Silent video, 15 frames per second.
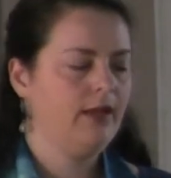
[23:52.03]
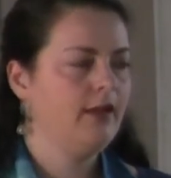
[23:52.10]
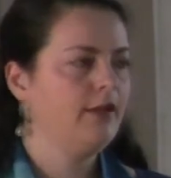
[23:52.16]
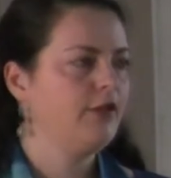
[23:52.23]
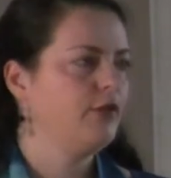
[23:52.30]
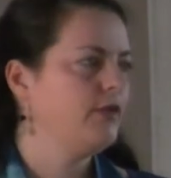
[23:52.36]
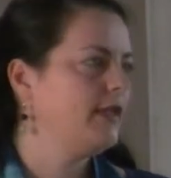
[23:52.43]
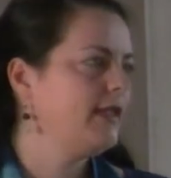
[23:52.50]

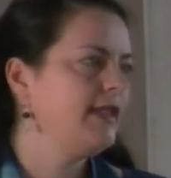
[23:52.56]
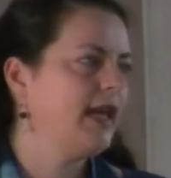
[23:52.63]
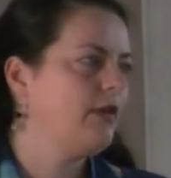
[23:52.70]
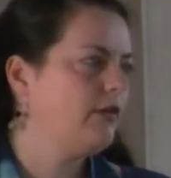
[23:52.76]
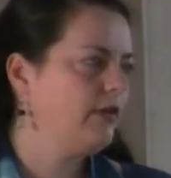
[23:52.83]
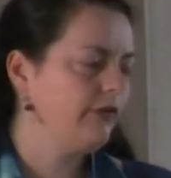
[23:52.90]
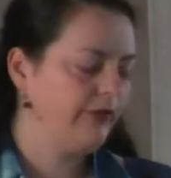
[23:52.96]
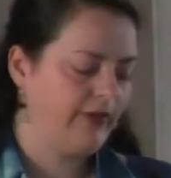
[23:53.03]
She would stay
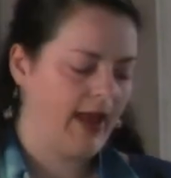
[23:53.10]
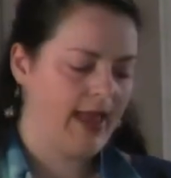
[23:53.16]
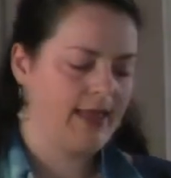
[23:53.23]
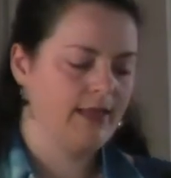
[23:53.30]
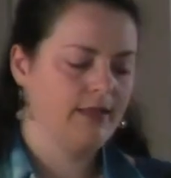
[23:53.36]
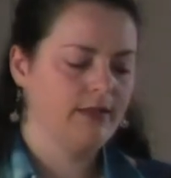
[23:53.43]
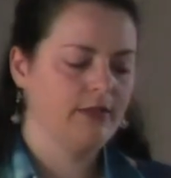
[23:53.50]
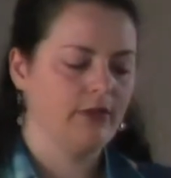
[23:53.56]
with
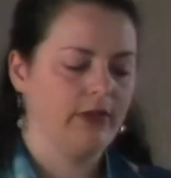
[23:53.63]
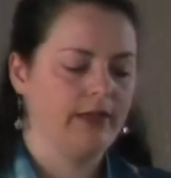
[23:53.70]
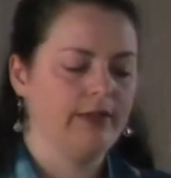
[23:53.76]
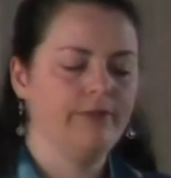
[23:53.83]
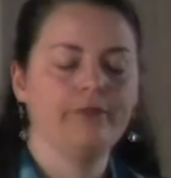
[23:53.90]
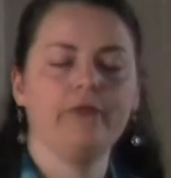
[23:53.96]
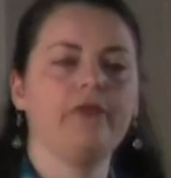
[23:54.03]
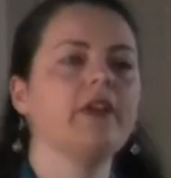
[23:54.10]
friends or
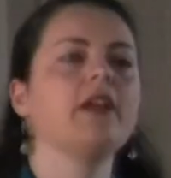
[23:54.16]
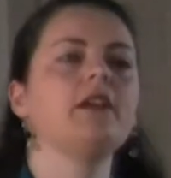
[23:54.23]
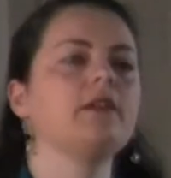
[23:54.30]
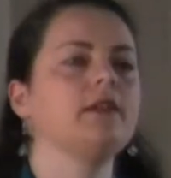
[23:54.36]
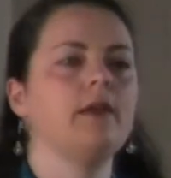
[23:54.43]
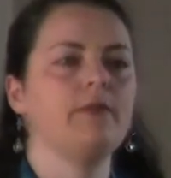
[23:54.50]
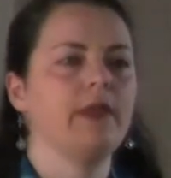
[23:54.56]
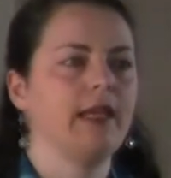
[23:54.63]
figure
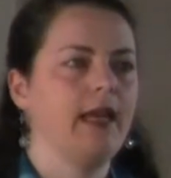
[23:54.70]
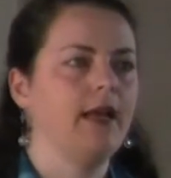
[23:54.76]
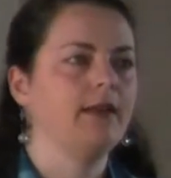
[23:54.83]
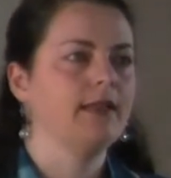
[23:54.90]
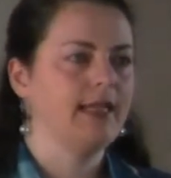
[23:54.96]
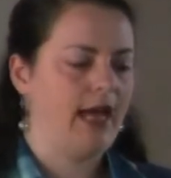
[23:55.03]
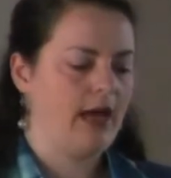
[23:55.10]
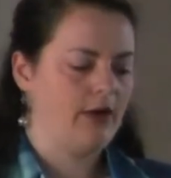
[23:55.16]
something
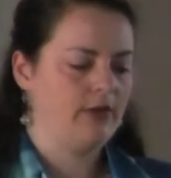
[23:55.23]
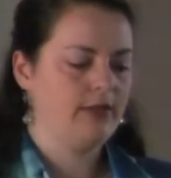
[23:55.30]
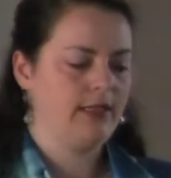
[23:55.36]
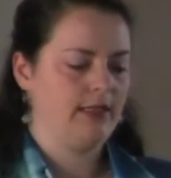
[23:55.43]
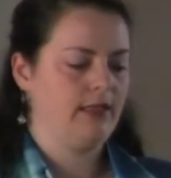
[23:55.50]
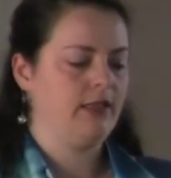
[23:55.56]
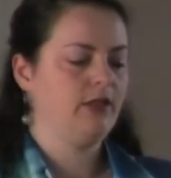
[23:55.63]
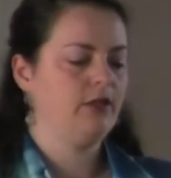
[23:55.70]
else out
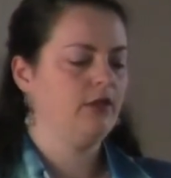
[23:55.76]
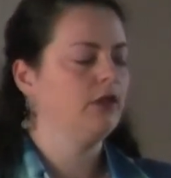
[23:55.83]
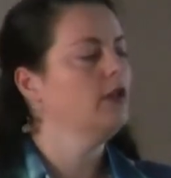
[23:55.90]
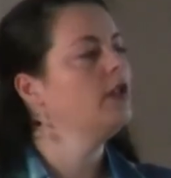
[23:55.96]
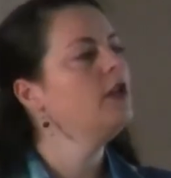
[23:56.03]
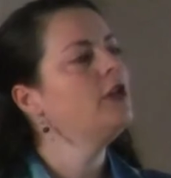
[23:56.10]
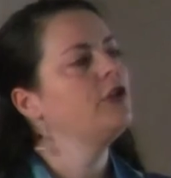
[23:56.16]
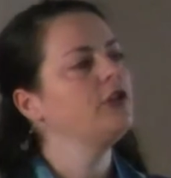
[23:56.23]
until
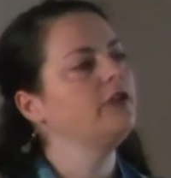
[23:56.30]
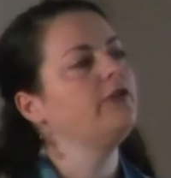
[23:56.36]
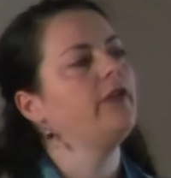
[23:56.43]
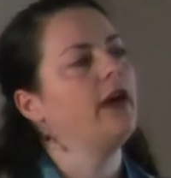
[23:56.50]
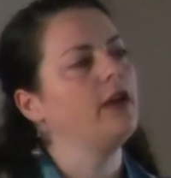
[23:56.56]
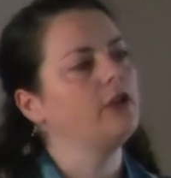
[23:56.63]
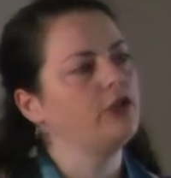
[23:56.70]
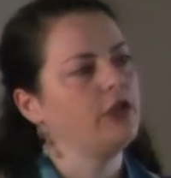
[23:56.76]
she
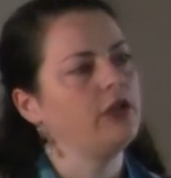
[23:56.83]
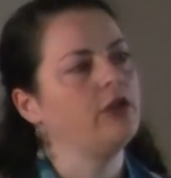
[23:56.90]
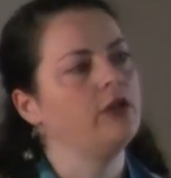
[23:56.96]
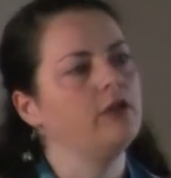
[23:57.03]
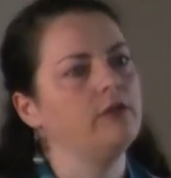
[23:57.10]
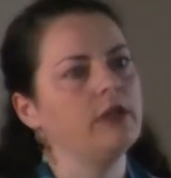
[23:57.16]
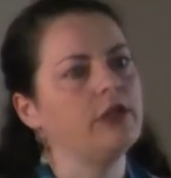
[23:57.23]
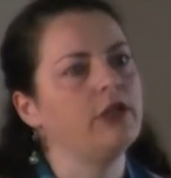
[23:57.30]
felt she
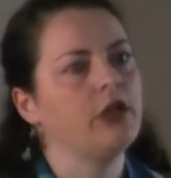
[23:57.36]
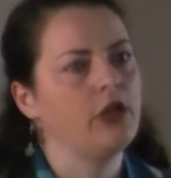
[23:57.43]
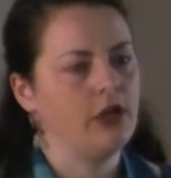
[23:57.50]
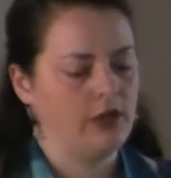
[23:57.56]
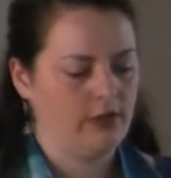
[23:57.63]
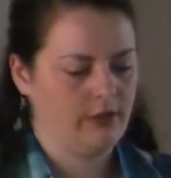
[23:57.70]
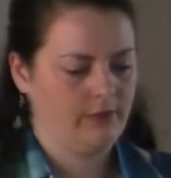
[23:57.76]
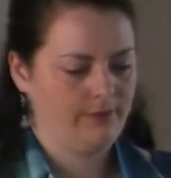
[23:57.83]
could return.